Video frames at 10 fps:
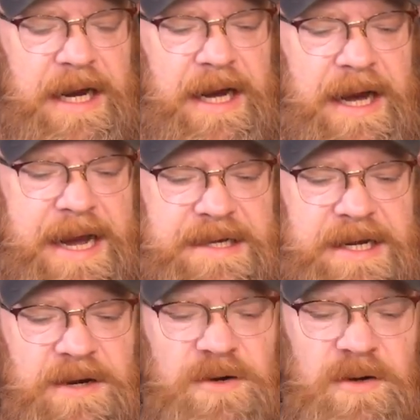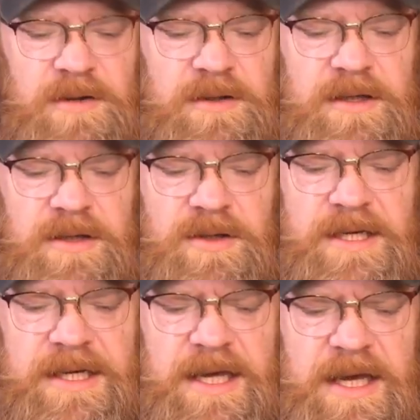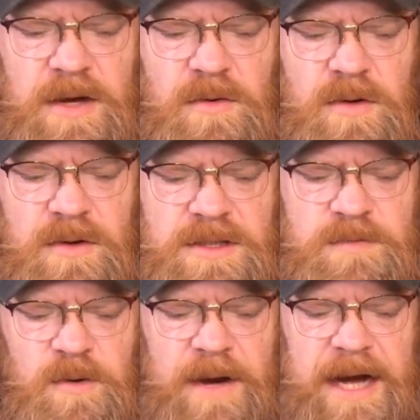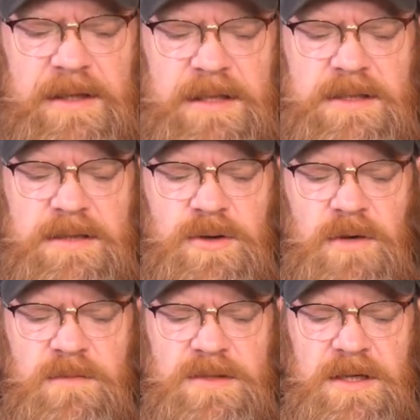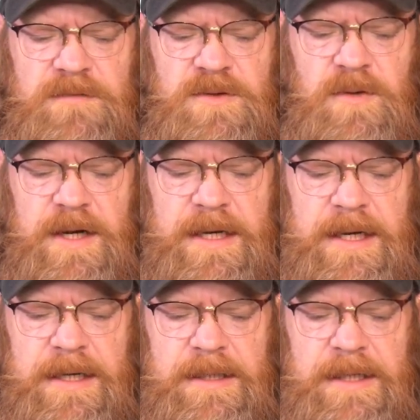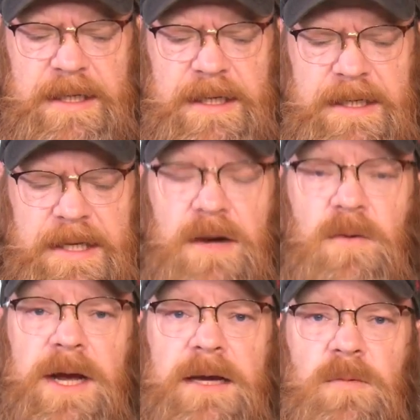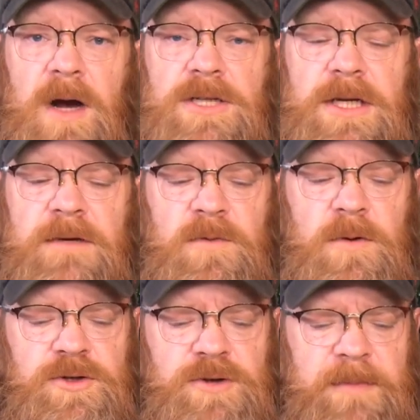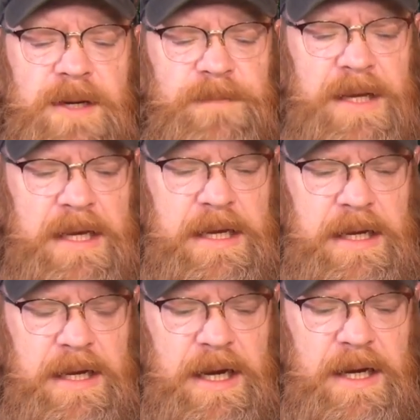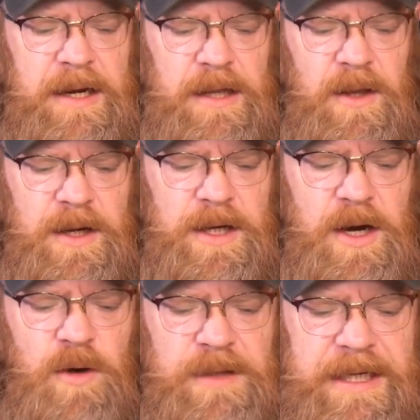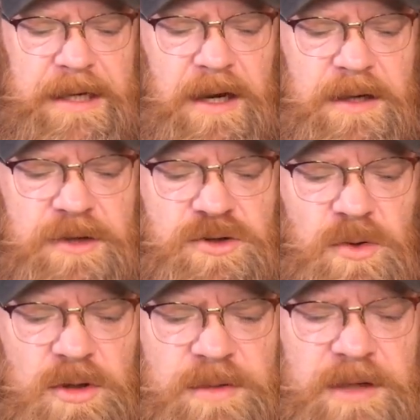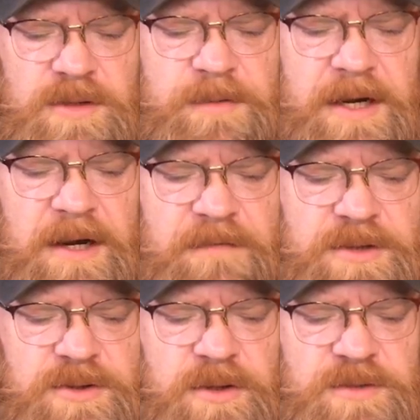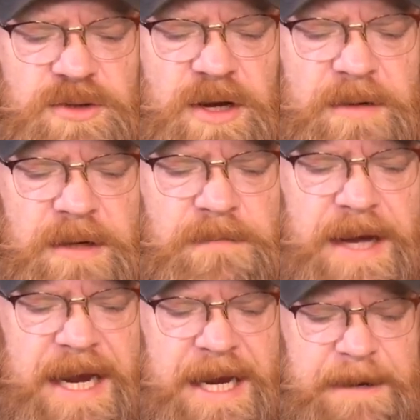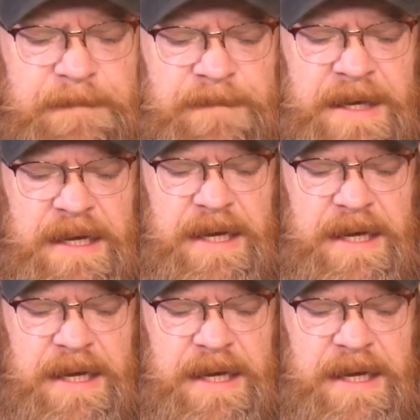Uh, 18 year old Guyani Rosas Morales drove himself to a uh, clinic in Kennewick, Washington, for treatment uh, not long ago. Bleeding uncontrollably, responding officers heard him screaming in pain.